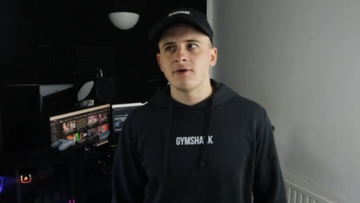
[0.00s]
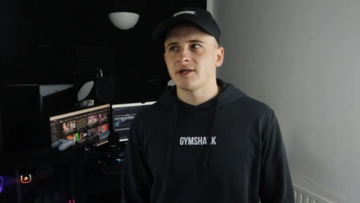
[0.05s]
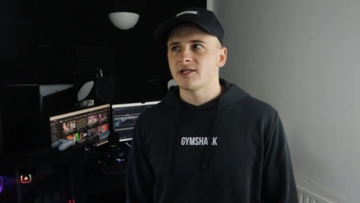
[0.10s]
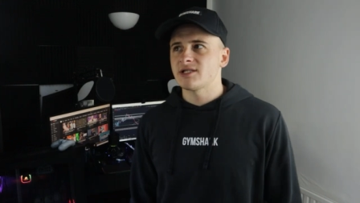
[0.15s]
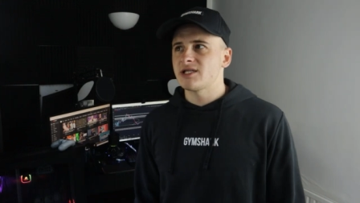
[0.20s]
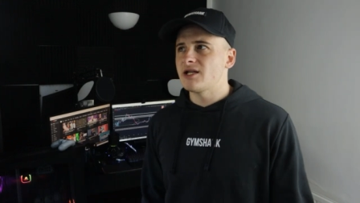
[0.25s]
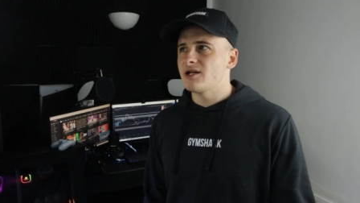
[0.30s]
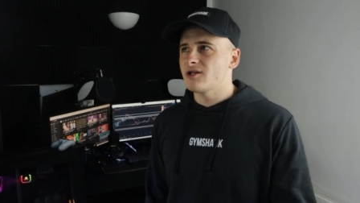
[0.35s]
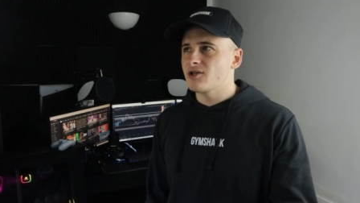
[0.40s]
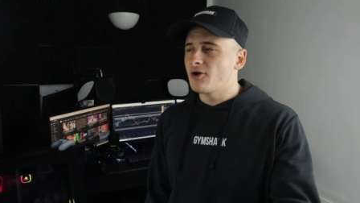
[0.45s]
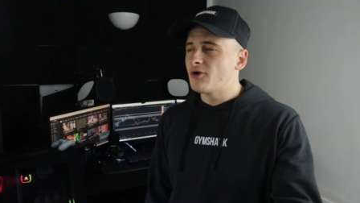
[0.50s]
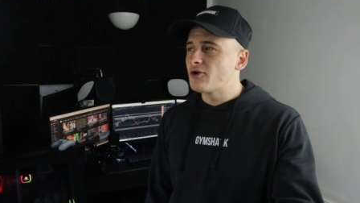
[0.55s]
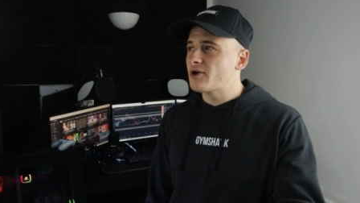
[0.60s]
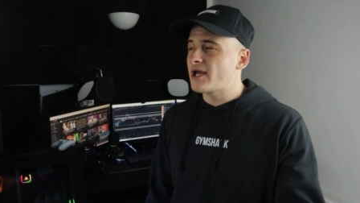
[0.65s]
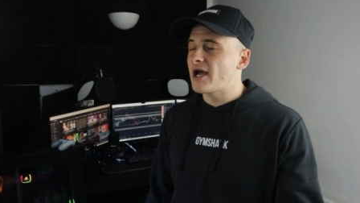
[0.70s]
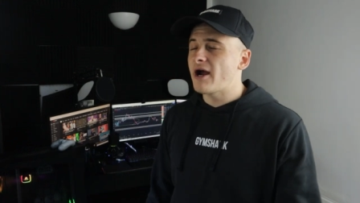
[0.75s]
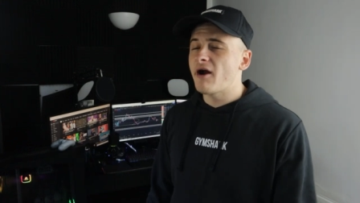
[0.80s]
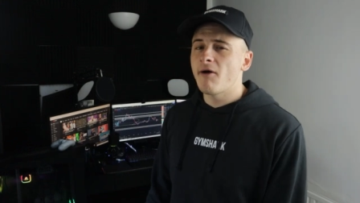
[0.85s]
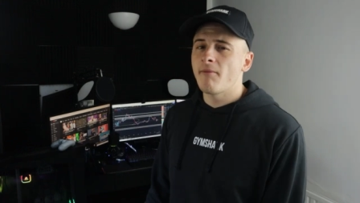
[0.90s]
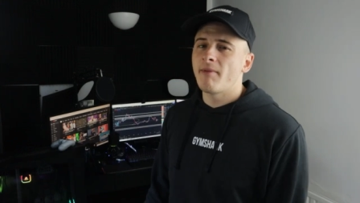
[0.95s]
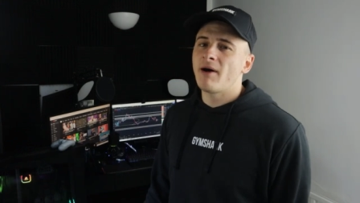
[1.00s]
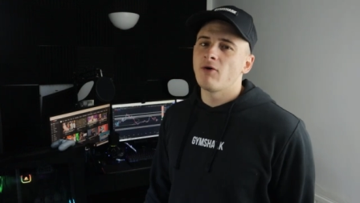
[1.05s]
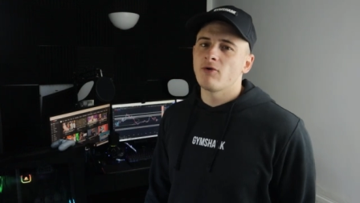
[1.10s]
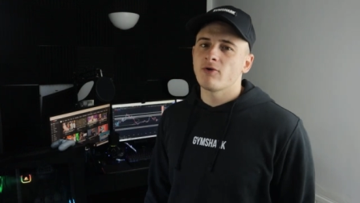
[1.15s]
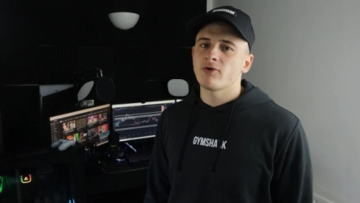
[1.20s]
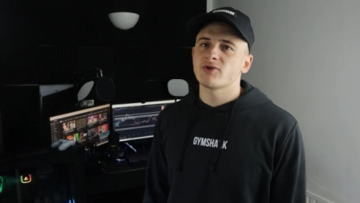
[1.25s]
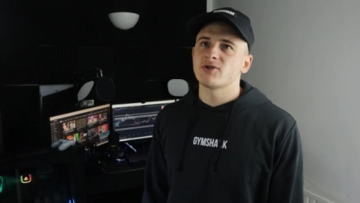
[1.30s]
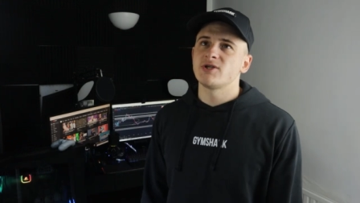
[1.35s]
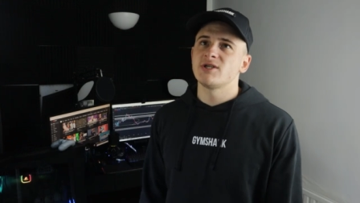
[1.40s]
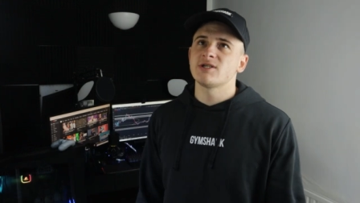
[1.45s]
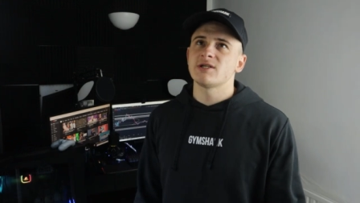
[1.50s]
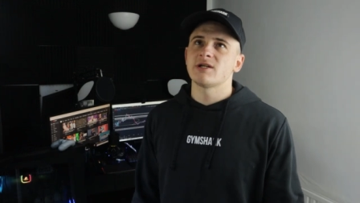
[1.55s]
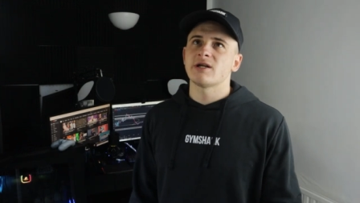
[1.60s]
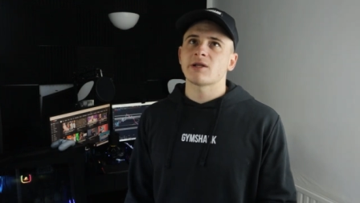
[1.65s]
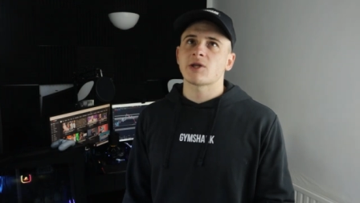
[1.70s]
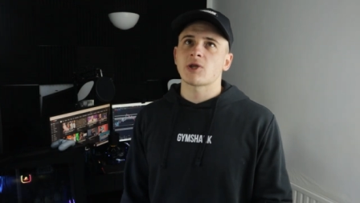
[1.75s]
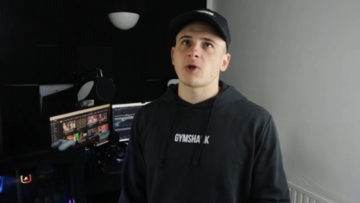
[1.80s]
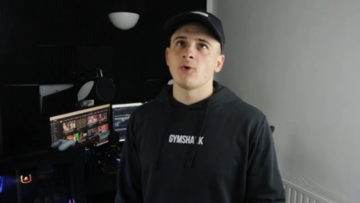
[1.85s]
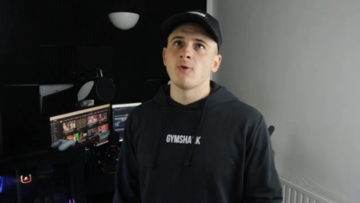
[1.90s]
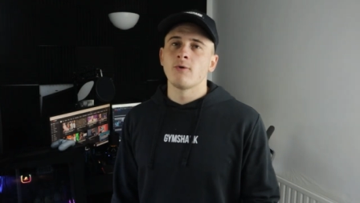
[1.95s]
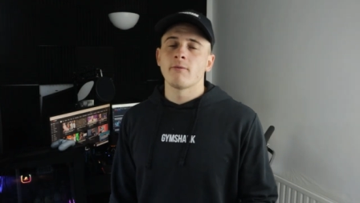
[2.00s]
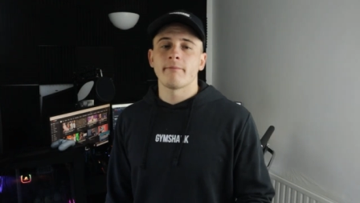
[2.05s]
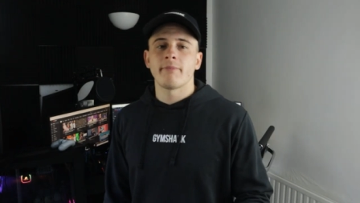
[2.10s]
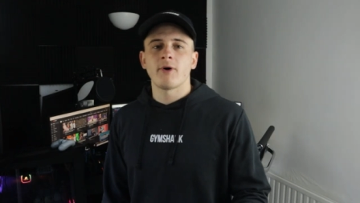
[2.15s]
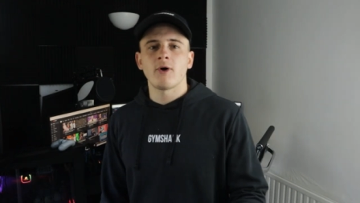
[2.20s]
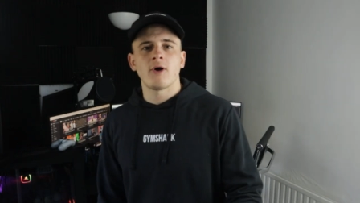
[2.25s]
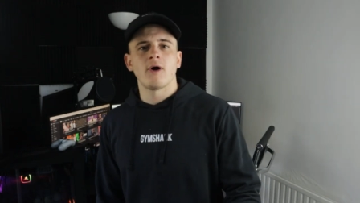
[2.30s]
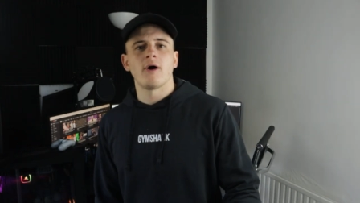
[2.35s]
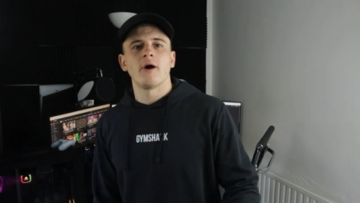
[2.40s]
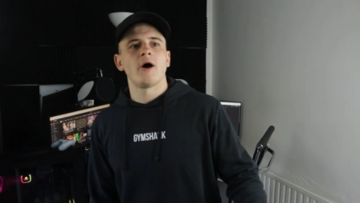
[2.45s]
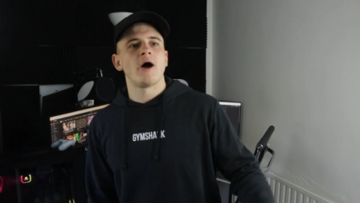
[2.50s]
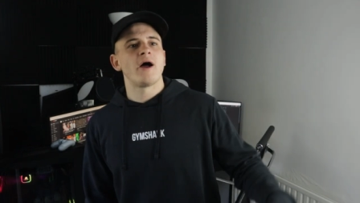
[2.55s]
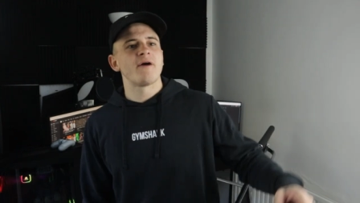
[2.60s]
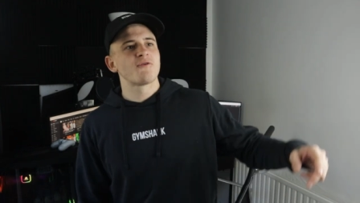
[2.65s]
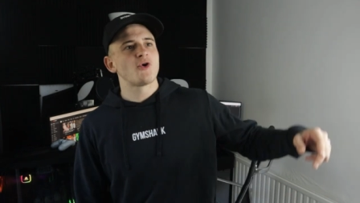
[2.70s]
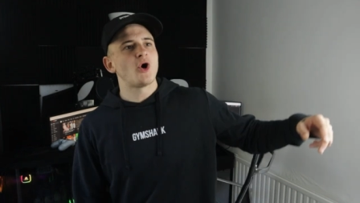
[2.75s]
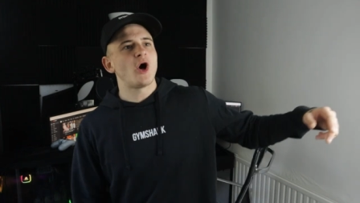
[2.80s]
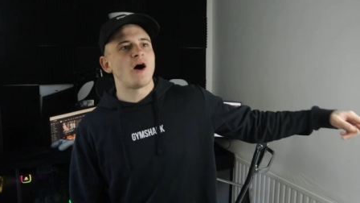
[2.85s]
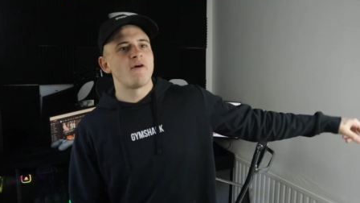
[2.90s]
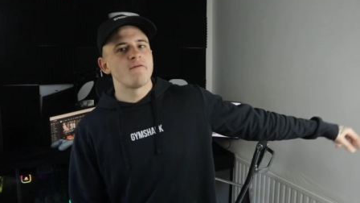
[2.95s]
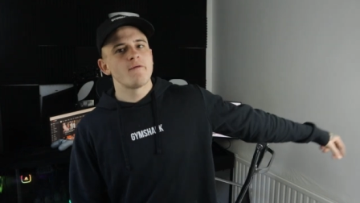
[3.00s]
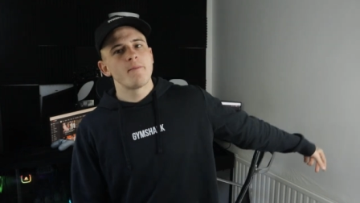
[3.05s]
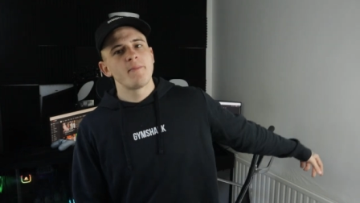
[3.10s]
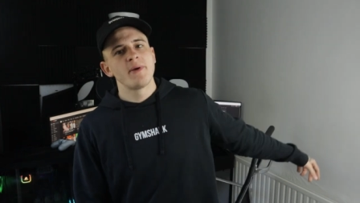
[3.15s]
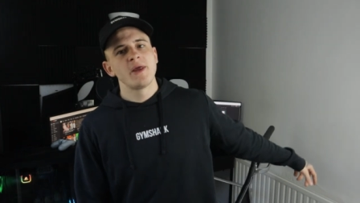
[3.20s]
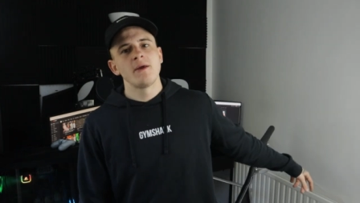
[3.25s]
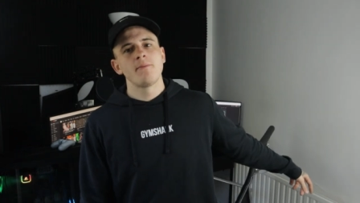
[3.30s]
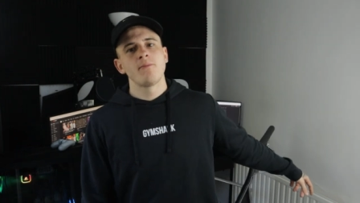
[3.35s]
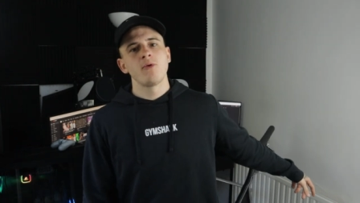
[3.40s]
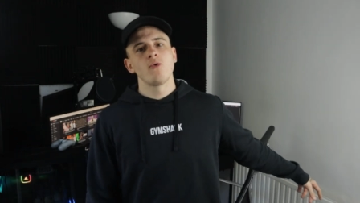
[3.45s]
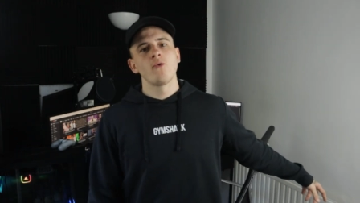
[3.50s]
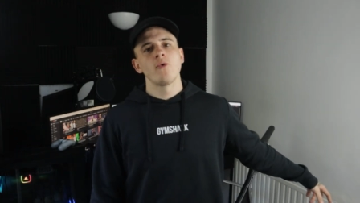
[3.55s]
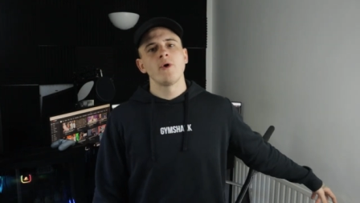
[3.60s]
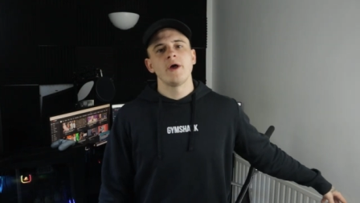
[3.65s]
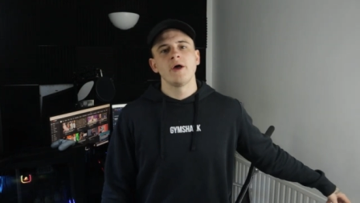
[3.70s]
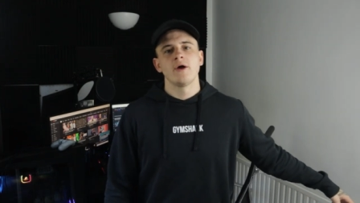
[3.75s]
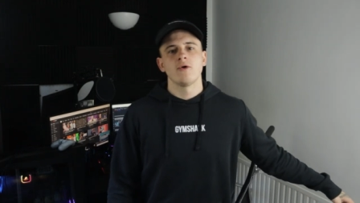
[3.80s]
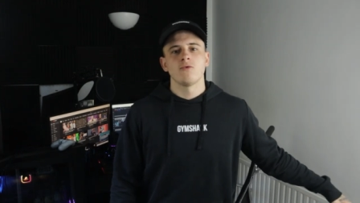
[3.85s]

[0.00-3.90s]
I said I don't care about losses and I don't, but I've got other people